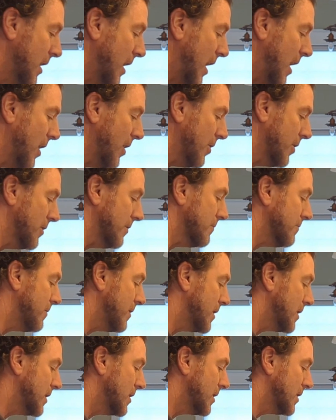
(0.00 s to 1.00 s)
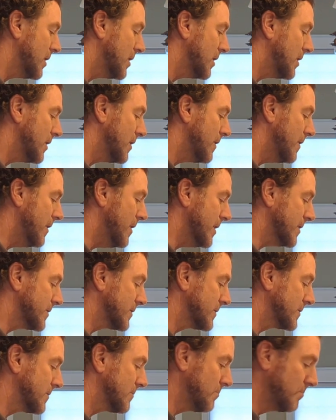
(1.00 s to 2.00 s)
out of
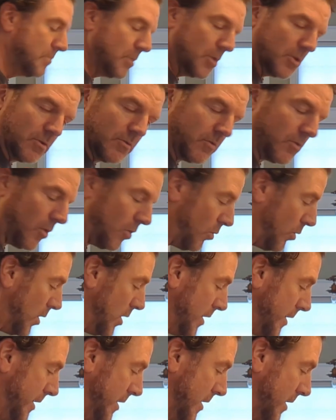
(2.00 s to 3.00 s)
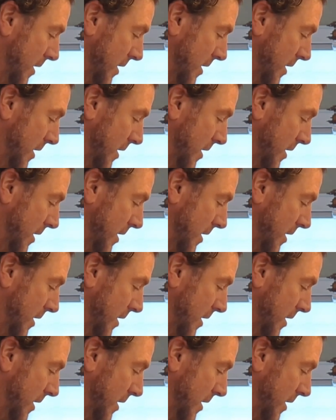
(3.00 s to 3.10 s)
this beautiful wood,